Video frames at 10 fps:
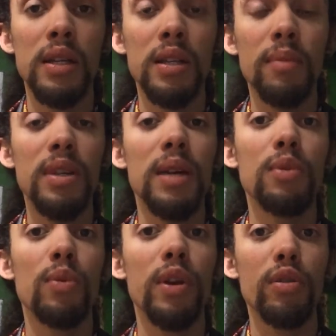
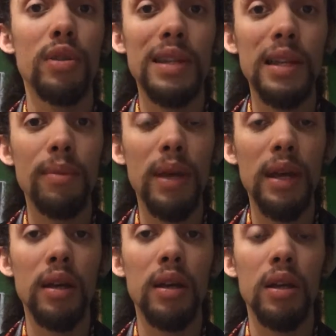Sometimes when you're
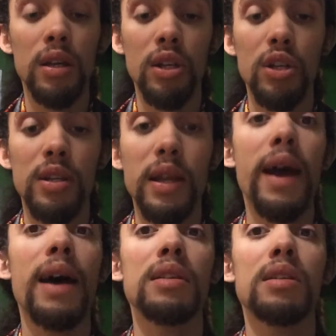sleeping, just
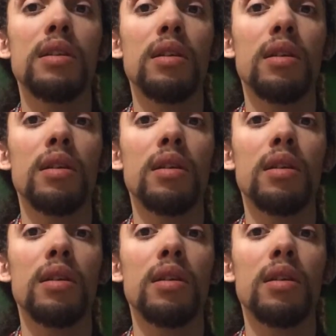ask